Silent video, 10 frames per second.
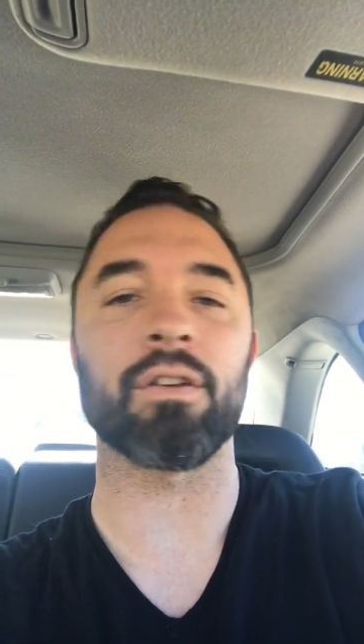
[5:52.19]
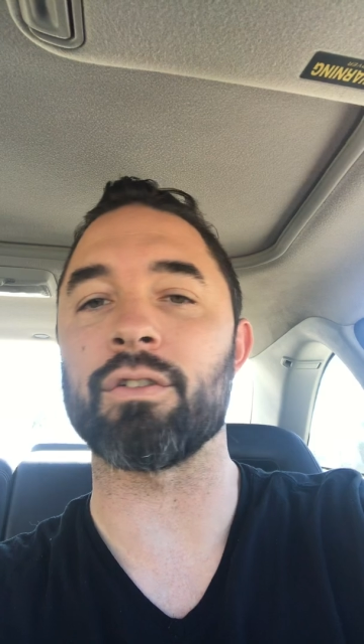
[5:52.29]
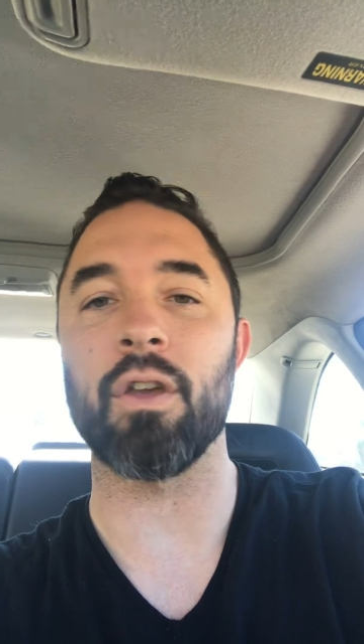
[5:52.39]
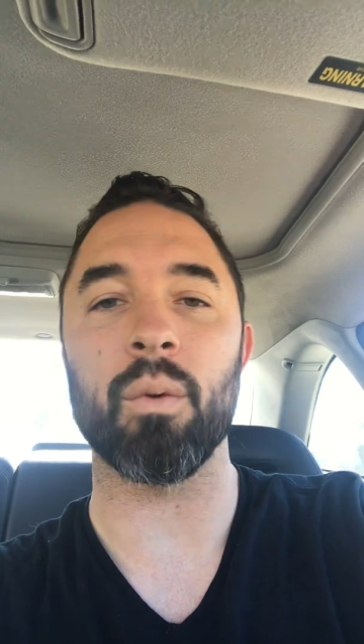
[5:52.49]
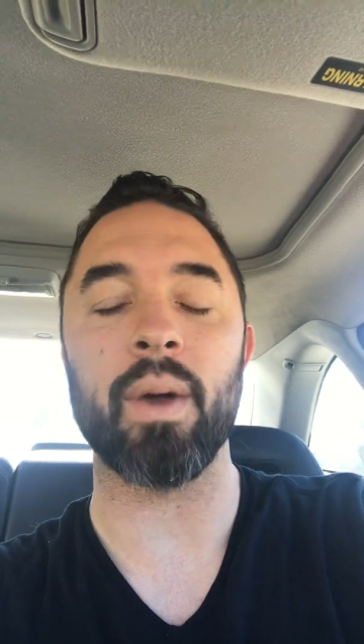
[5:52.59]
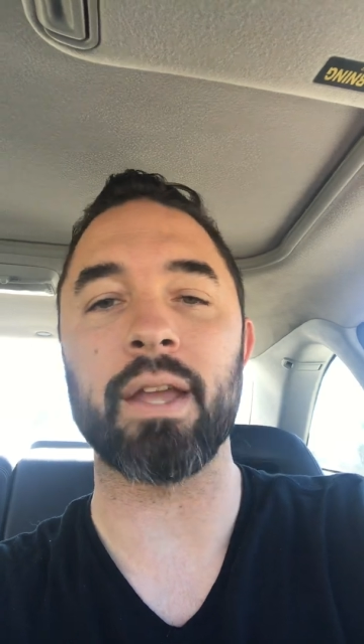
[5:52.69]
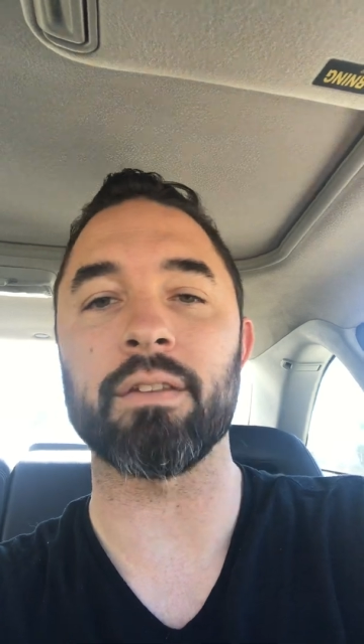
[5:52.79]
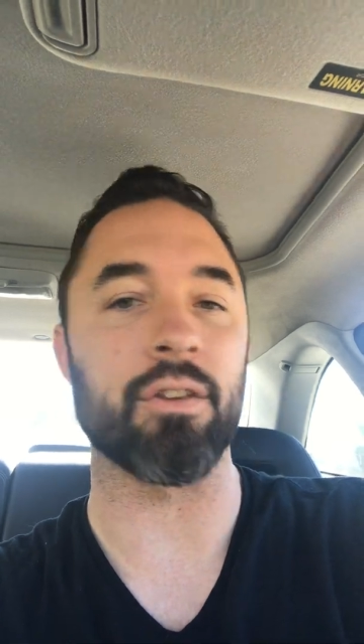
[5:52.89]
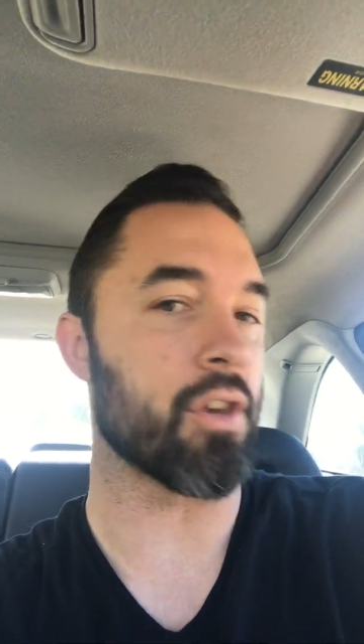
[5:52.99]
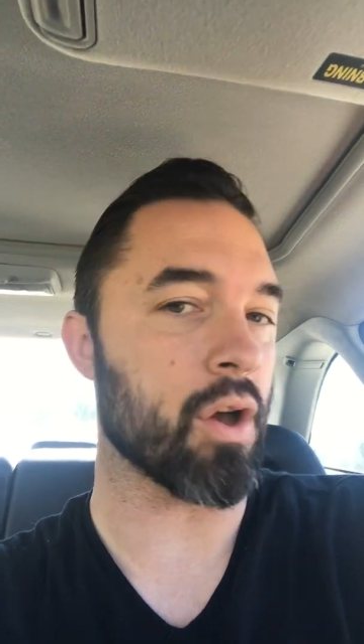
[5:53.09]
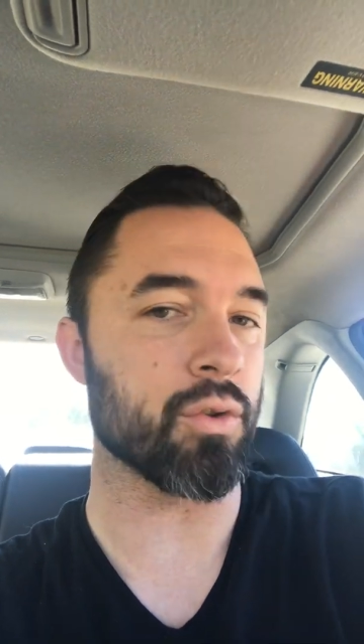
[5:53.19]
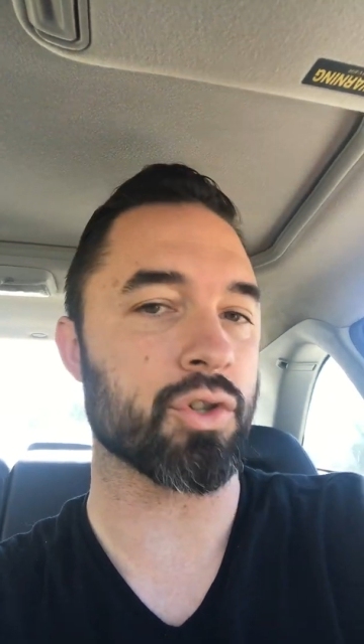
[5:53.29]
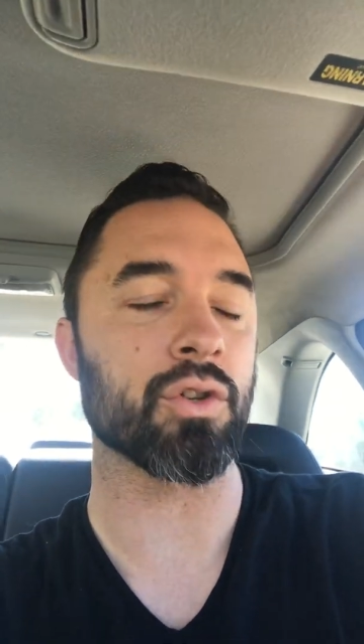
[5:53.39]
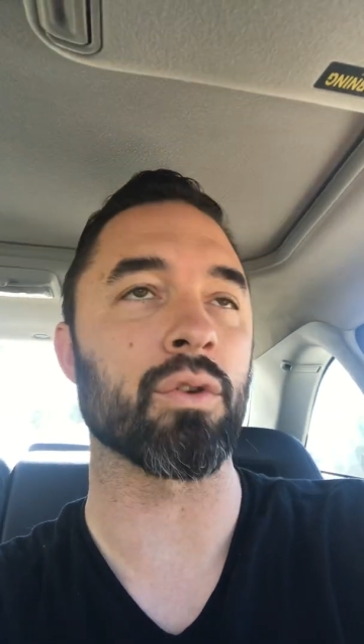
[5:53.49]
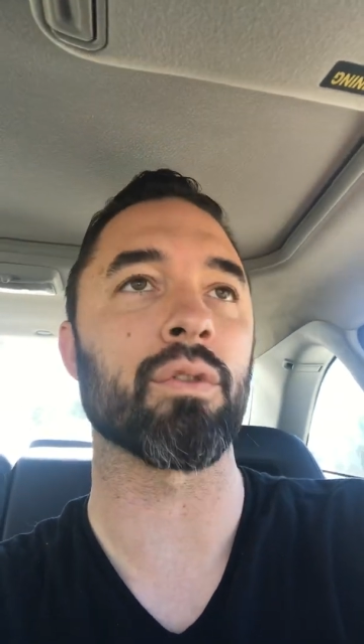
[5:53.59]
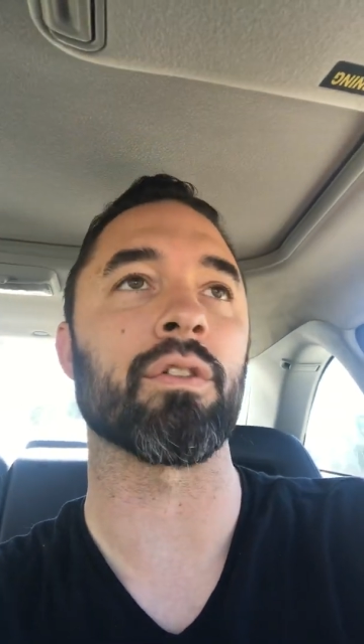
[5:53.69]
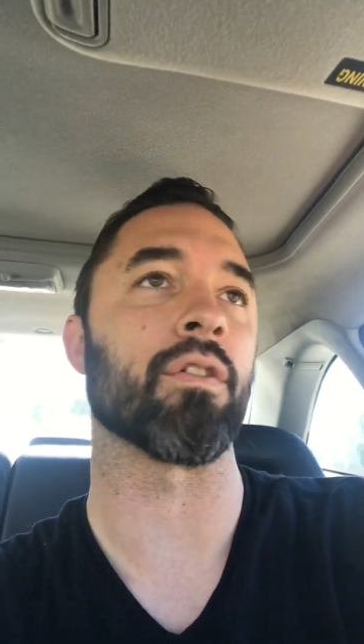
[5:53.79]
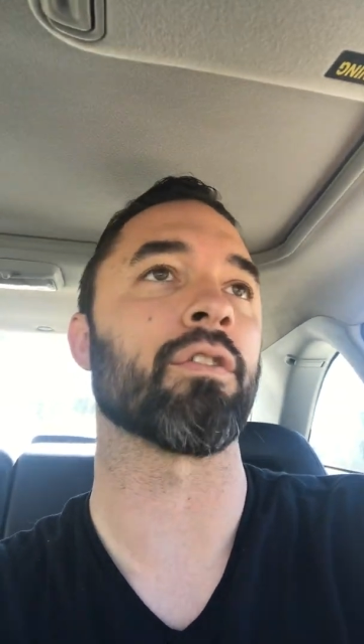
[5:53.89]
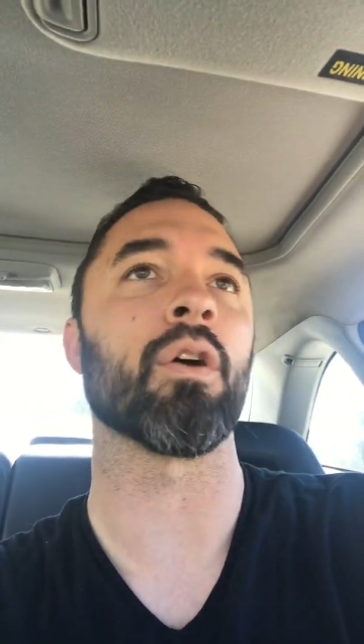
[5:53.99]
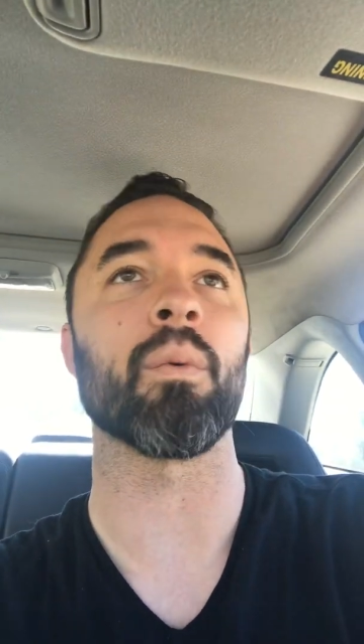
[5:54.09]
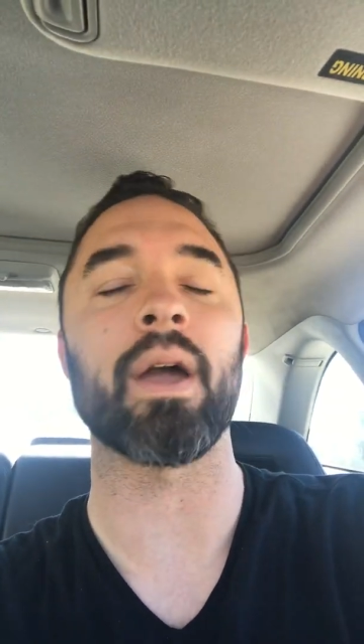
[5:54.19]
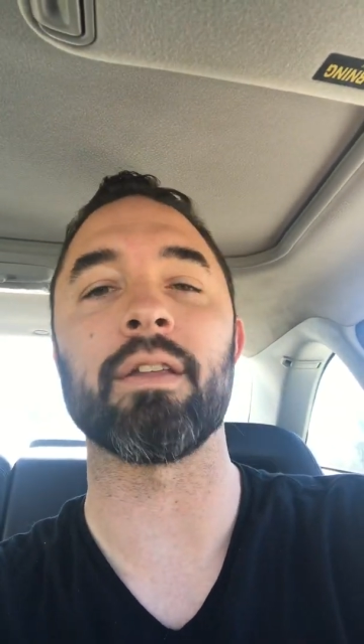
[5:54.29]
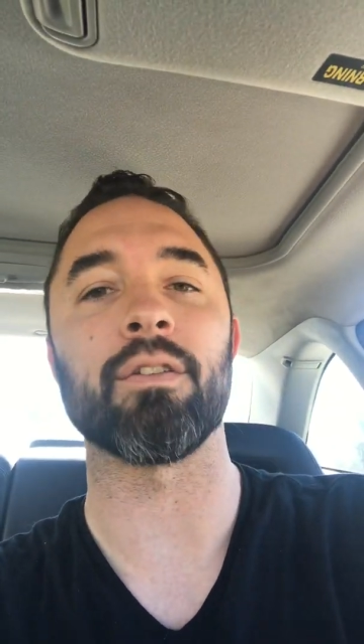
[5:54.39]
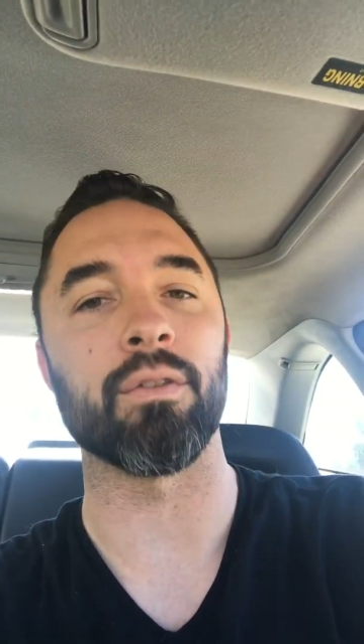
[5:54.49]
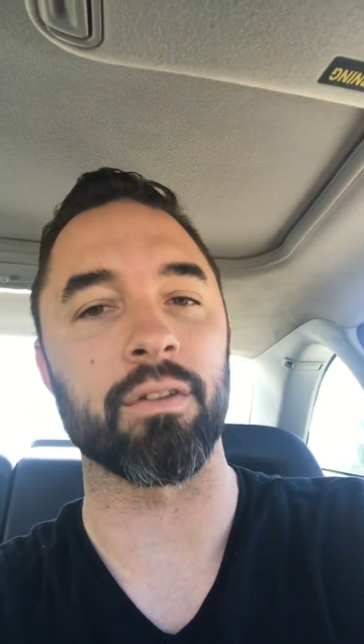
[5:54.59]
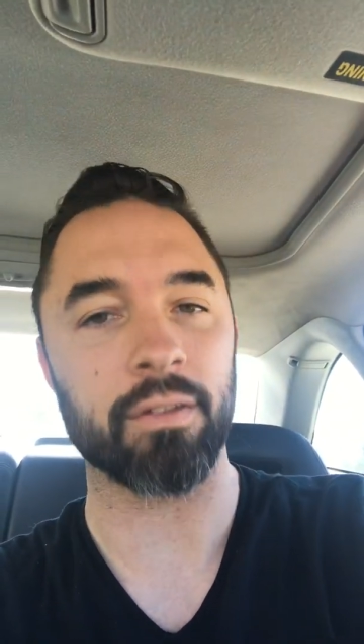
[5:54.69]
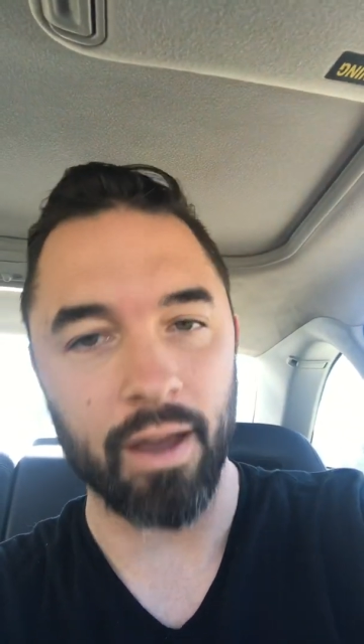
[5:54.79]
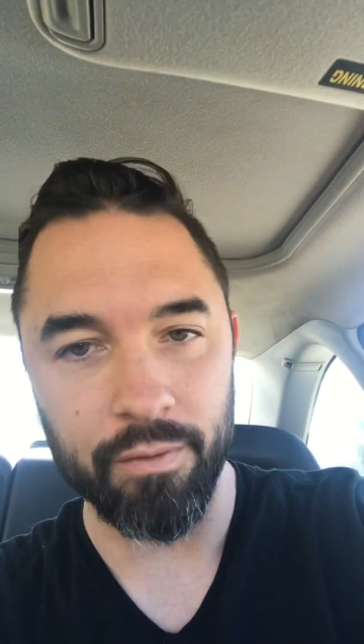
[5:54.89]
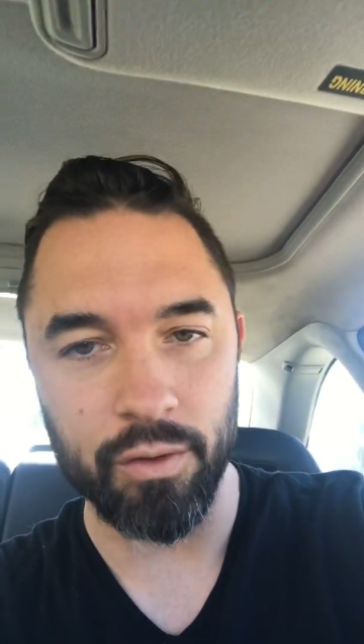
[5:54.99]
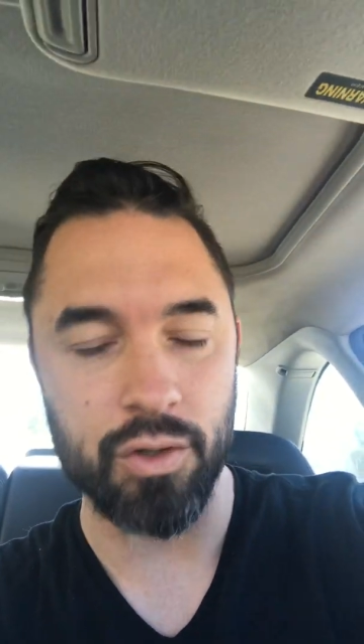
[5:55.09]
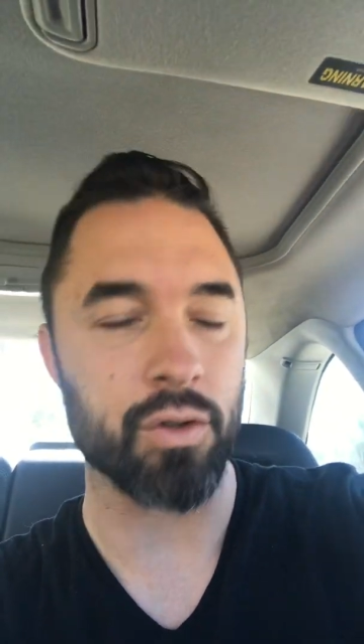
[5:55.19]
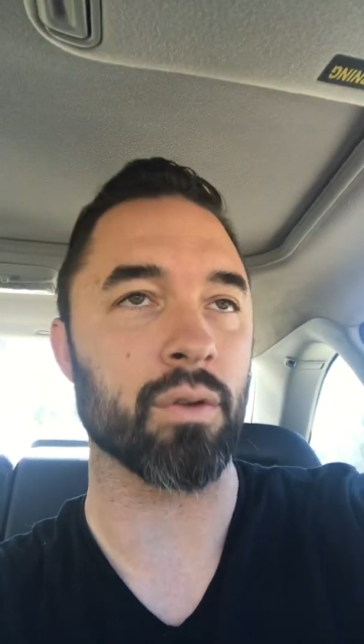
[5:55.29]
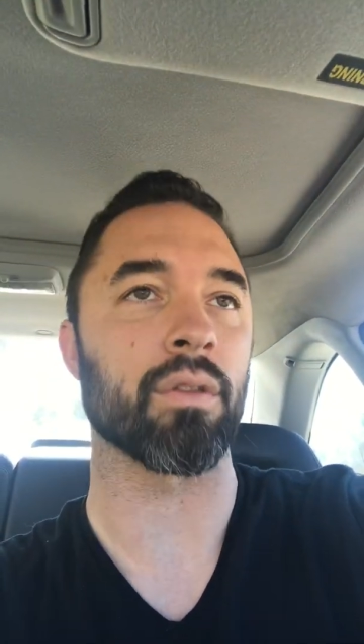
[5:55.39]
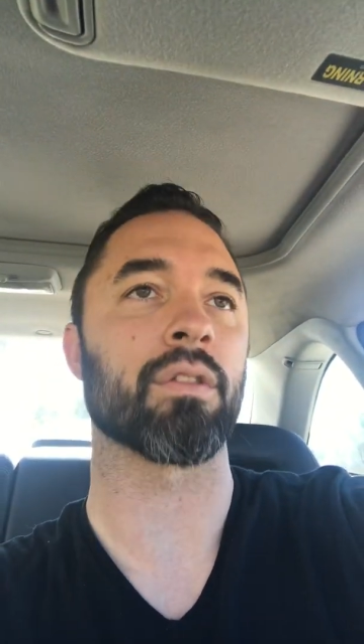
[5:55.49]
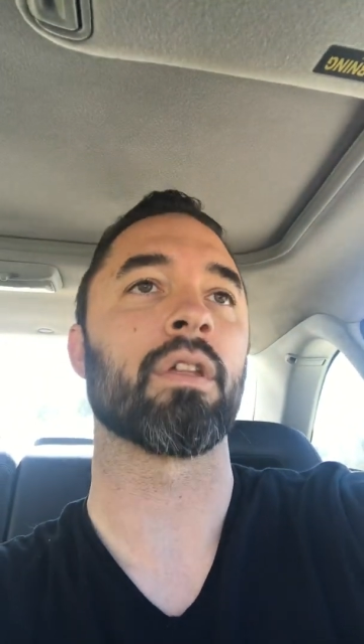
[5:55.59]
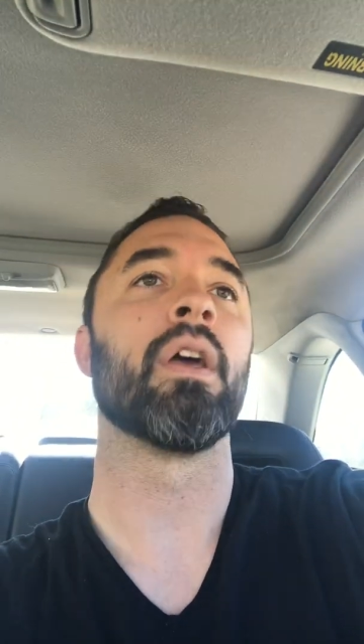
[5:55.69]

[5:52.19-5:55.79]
there's no way to know truth, there's no way to discover truth.